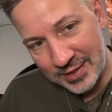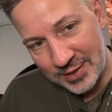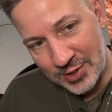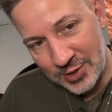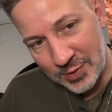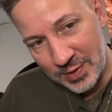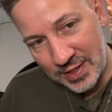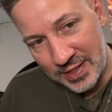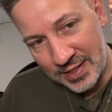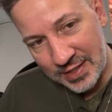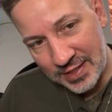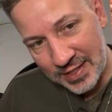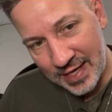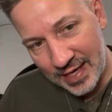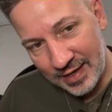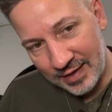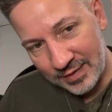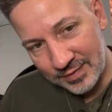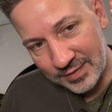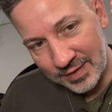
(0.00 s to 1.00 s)
trees
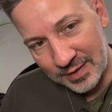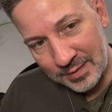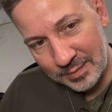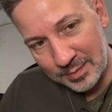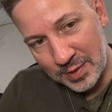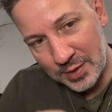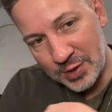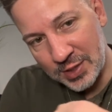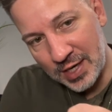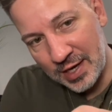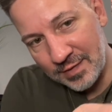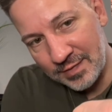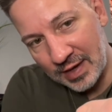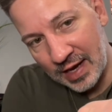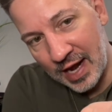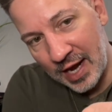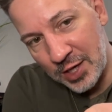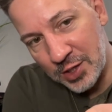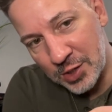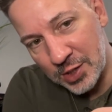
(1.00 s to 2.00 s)
have
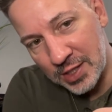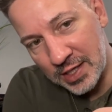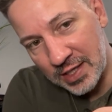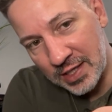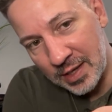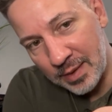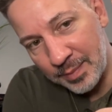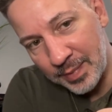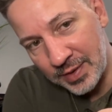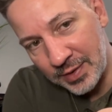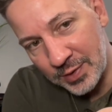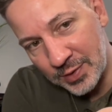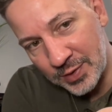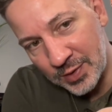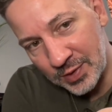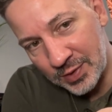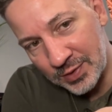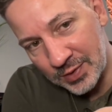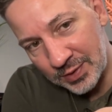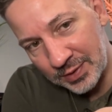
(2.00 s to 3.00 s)
personification in them, and there's
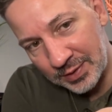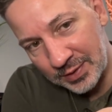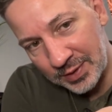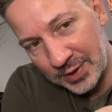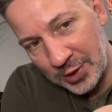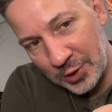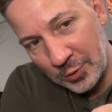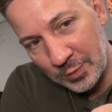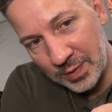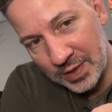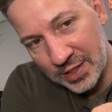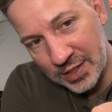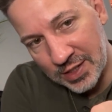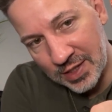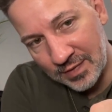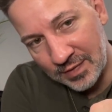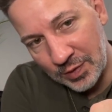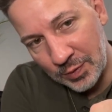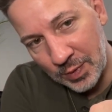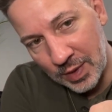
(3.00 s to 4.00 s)
also little humans
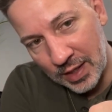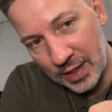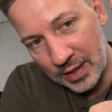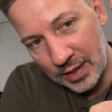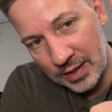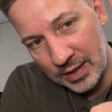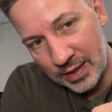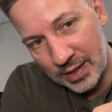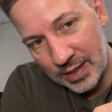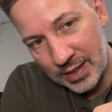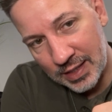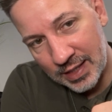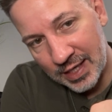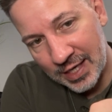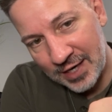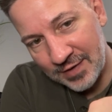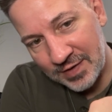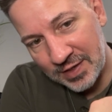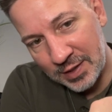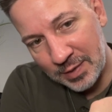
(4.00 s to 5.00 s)
everywhere,
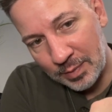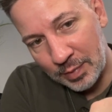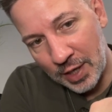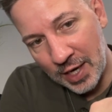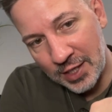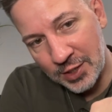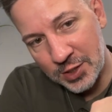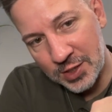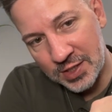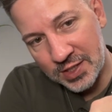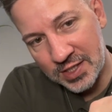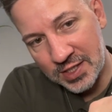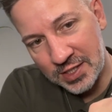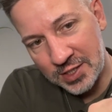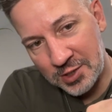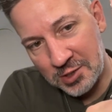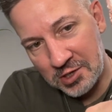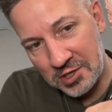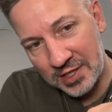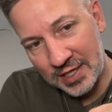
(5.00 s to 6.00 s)
kind of in the branches, and
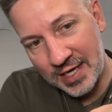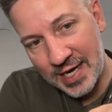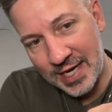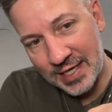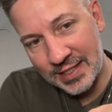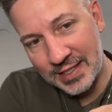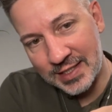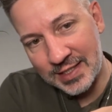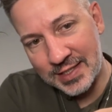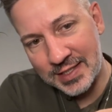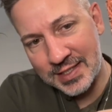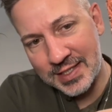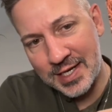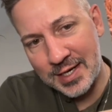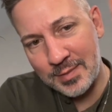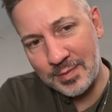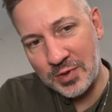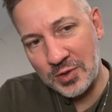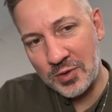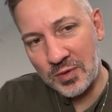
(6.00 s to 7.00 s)
they're all connected. Isn't
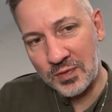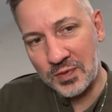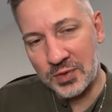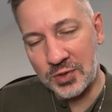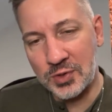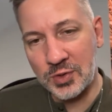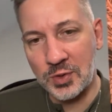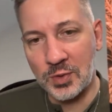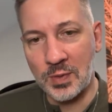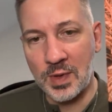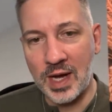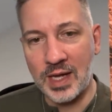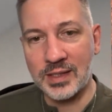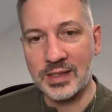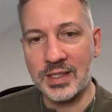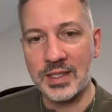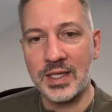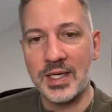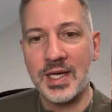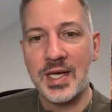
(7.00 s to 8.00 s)
that a beautiful Two of
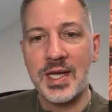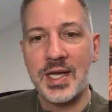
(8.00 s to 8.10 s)
Wands?